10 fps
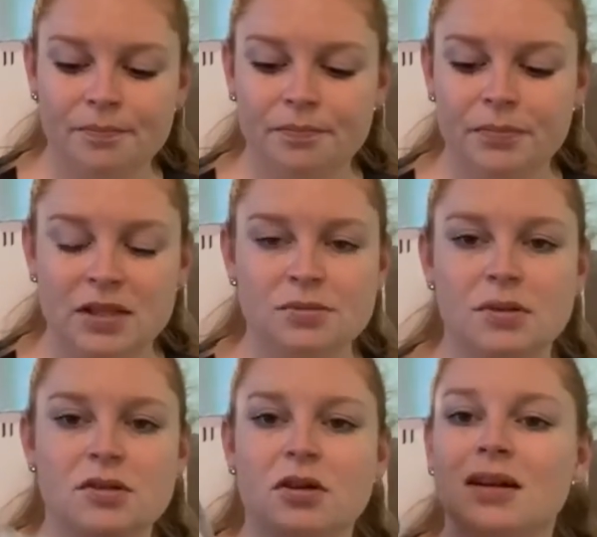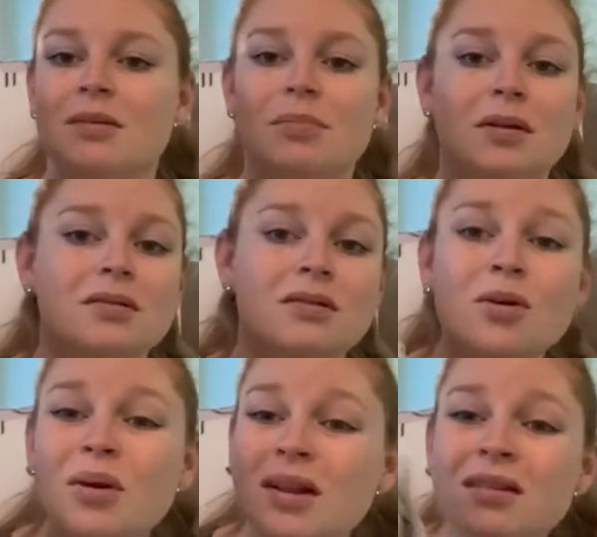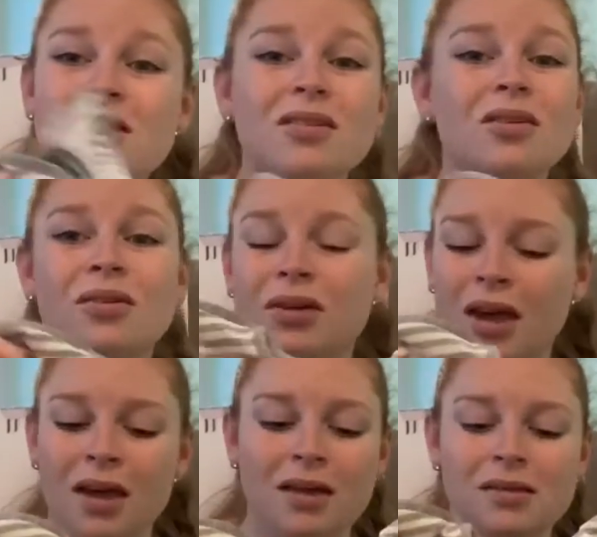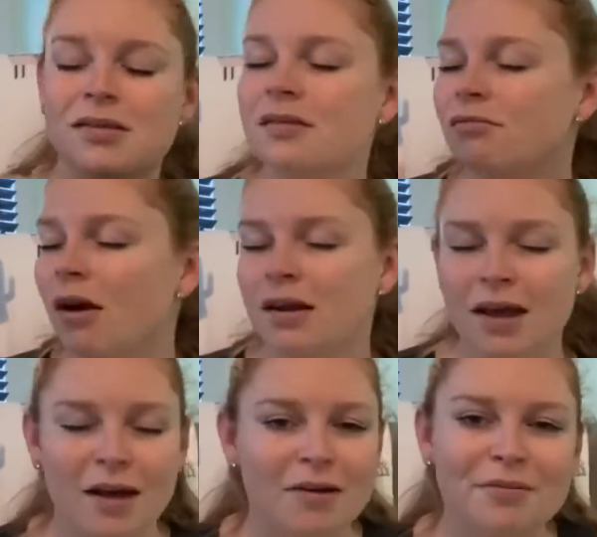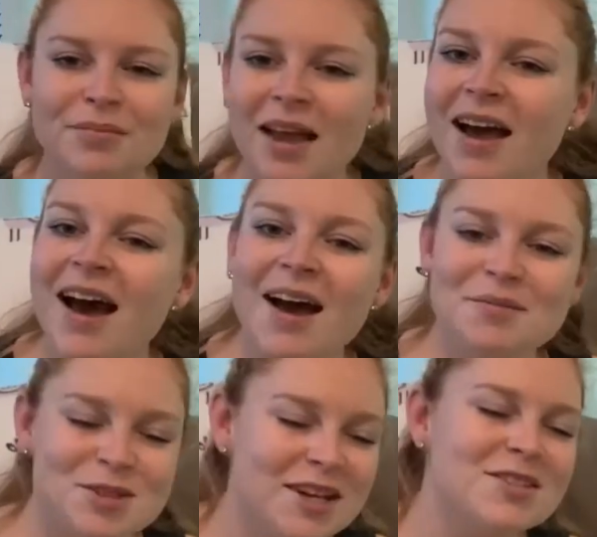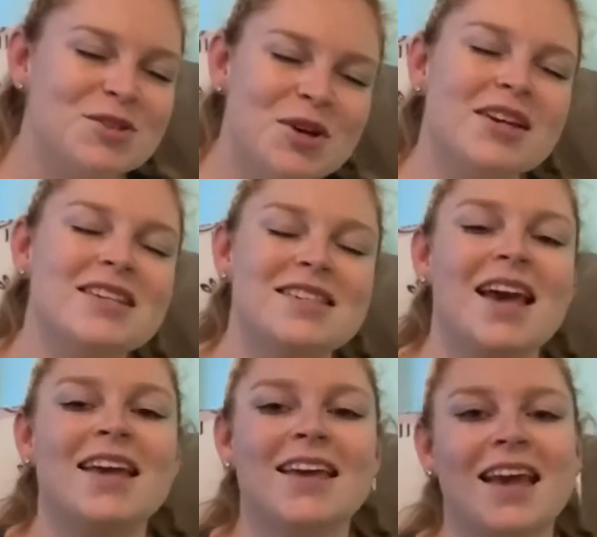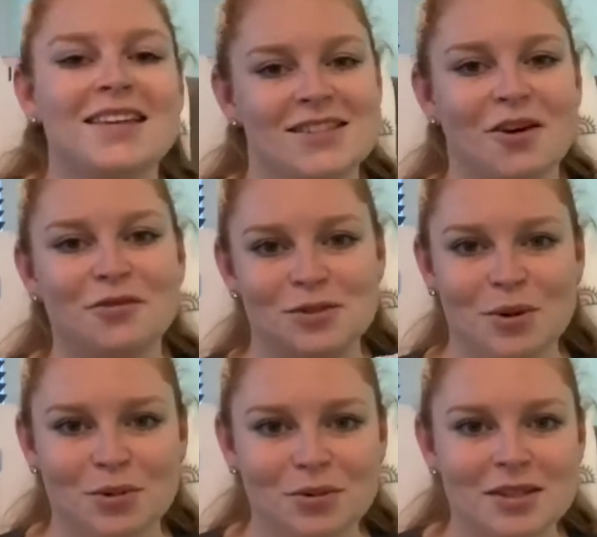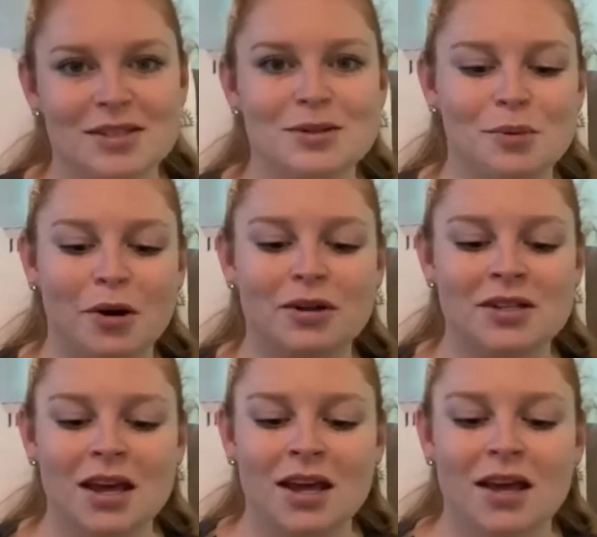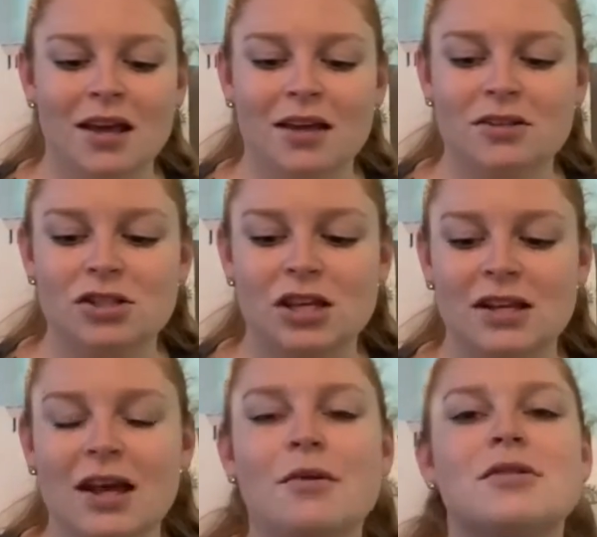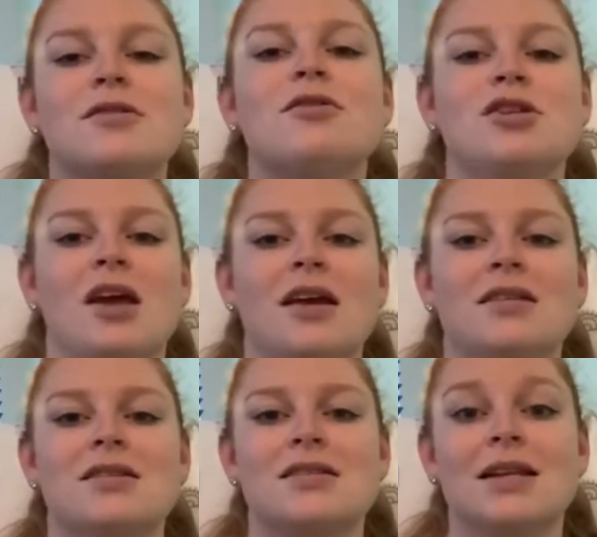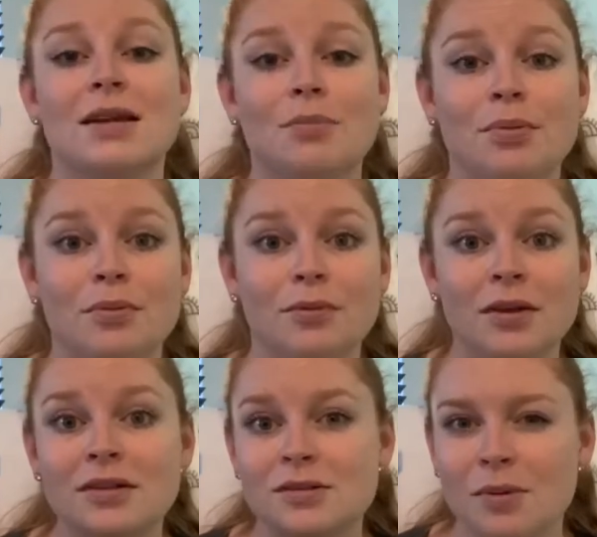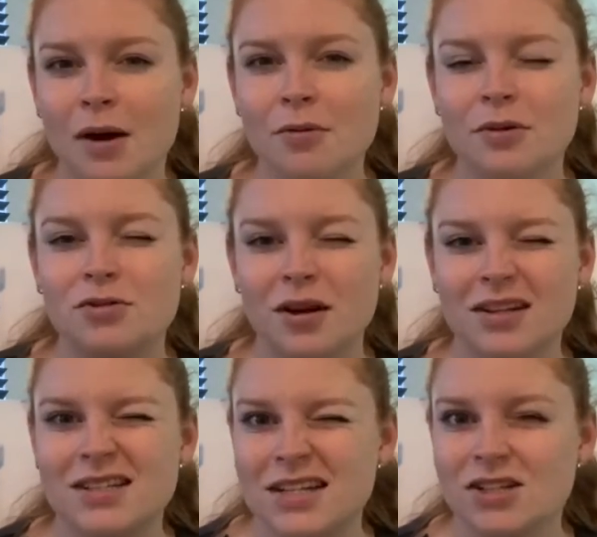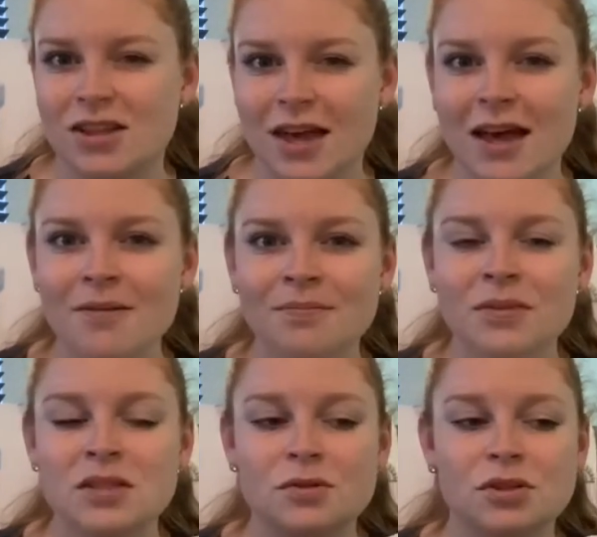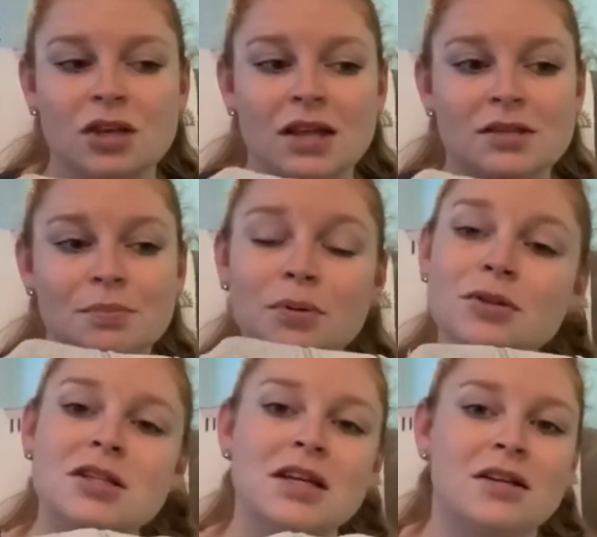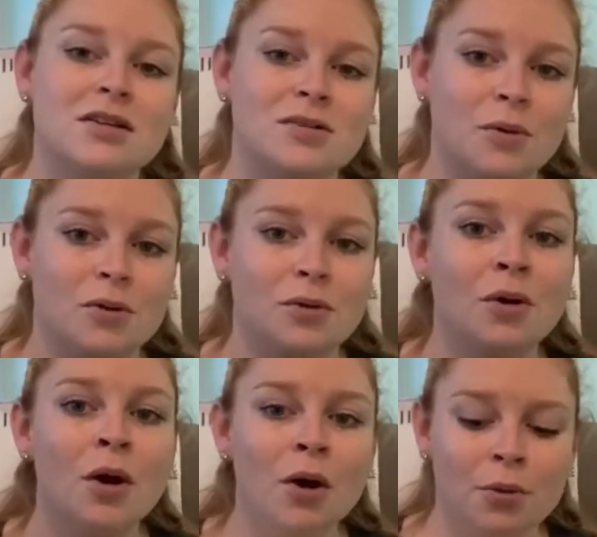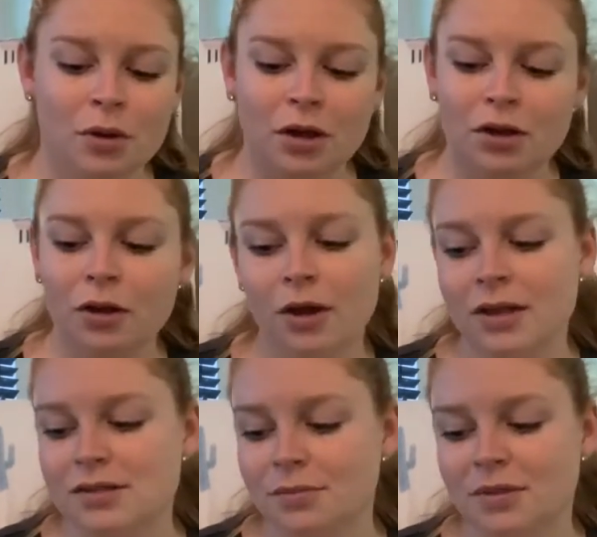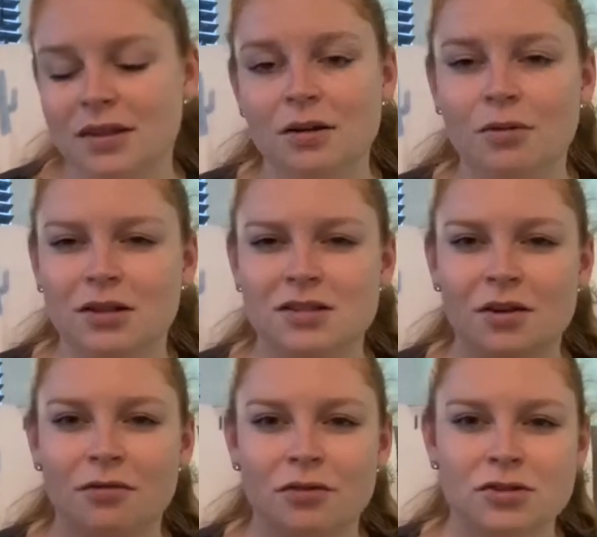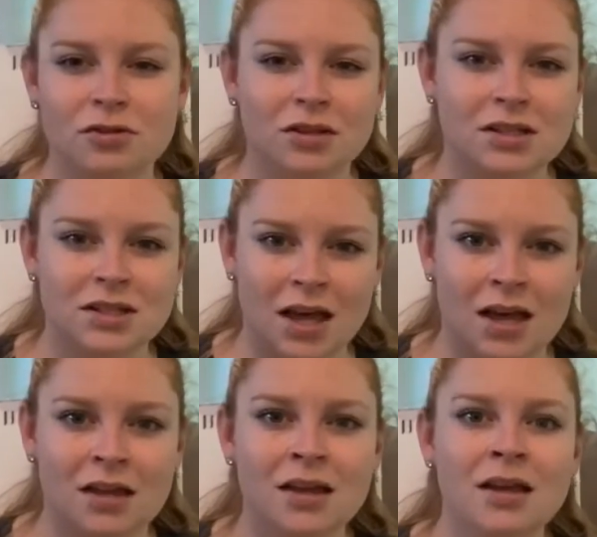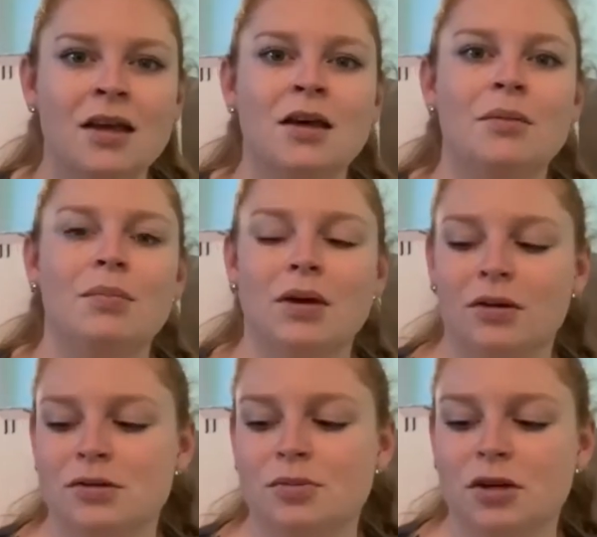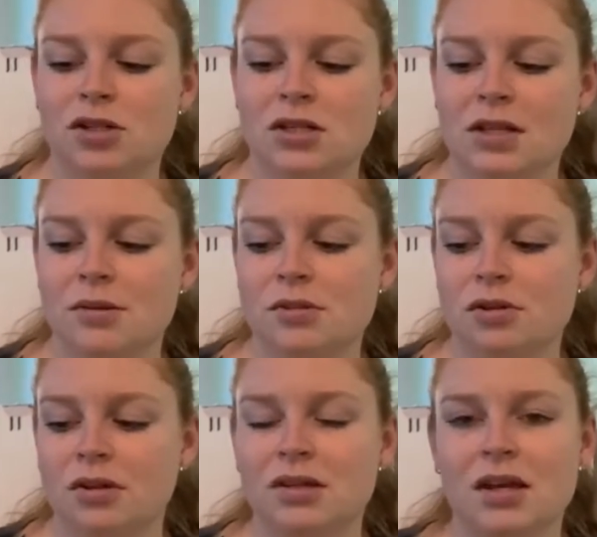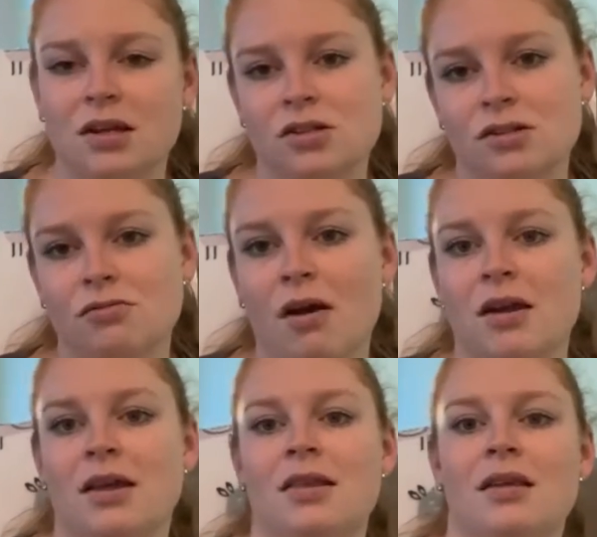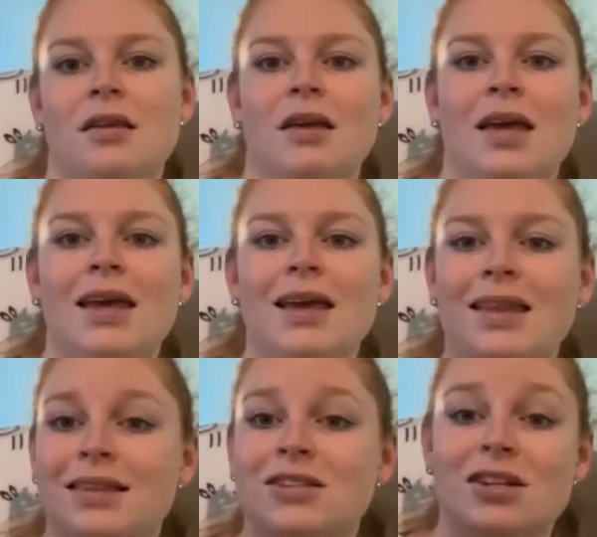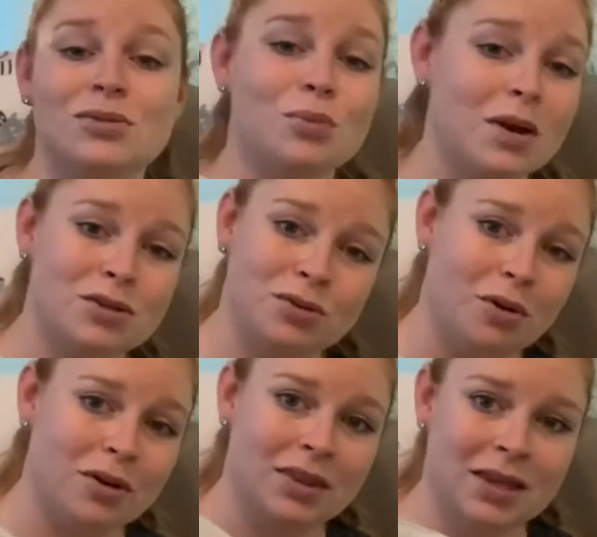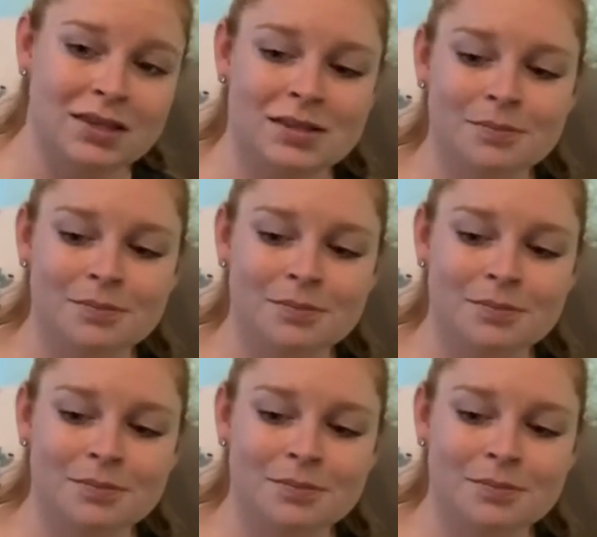This one's got an inbuilt quilt. Who cares right now? I'm just trying to say, get yourself a swaddle. This is what she now associates sleep with as well. We're trying to teach her that. So when she gets put in her swaddle, we're gonna go get some thinner ones though for during the day, because where she sleeps during the day, she's right near the heat and she gets way too hot in these.